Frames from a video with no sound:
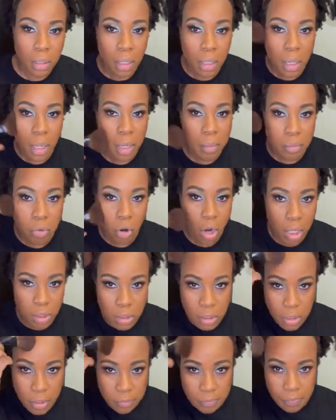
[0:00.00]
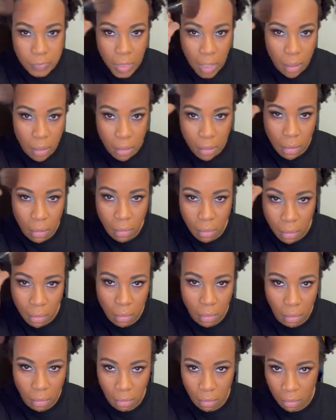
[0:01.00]
I'm bronzed.
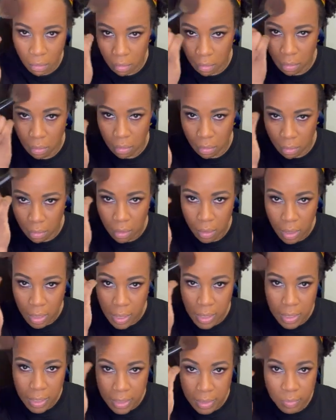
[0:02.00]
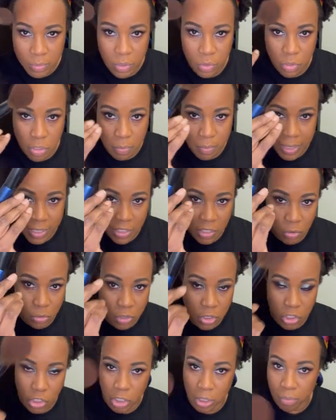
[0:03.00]
I'm using my
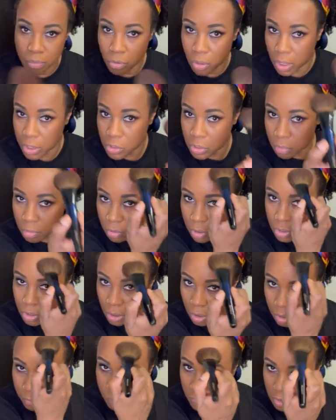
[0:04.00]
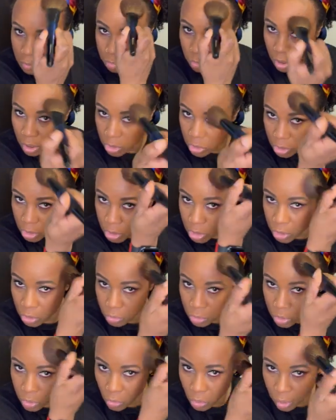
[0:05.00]
Sonia G bronzer brush. I love this brush. It's so
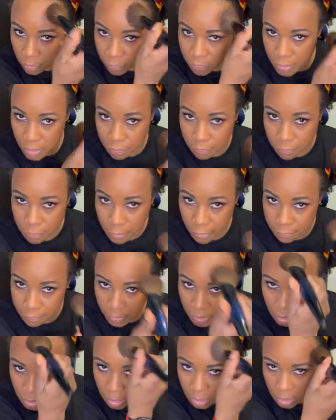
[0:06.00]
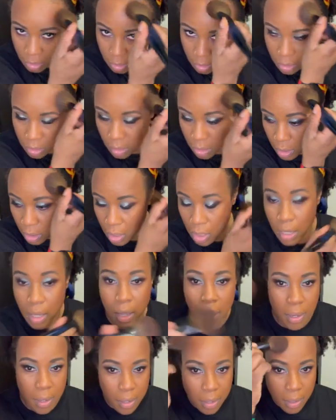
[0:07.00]
soft and fluffy.
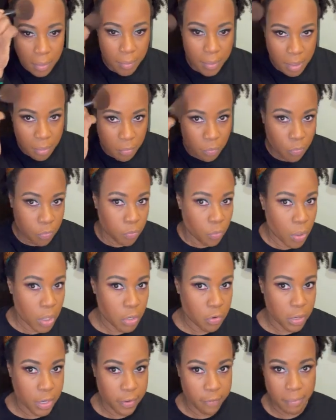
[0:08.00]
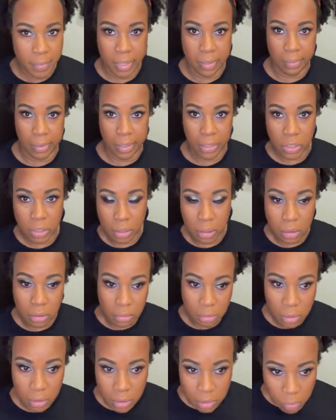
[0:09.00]
But I'm wondering if maybe I should have used
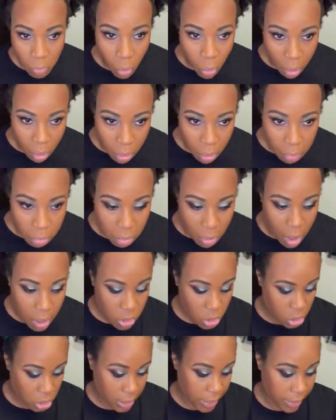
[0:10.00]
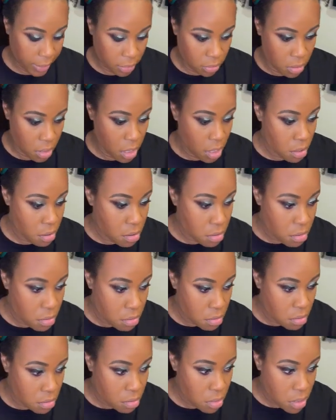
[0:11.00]
a smaller brush. I don't
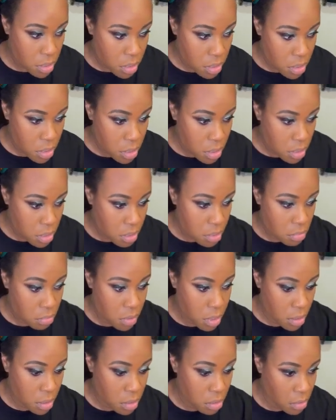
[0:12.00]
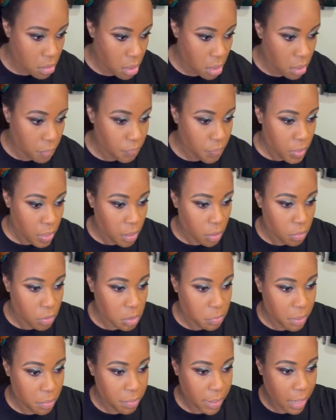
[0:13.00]
know. Oh my God. Where's
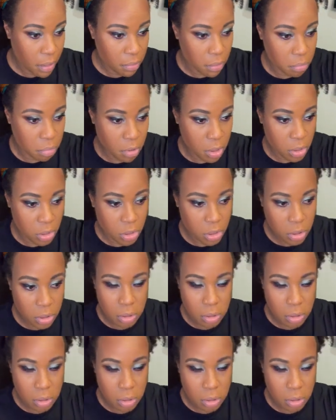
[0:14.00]
my powder brush?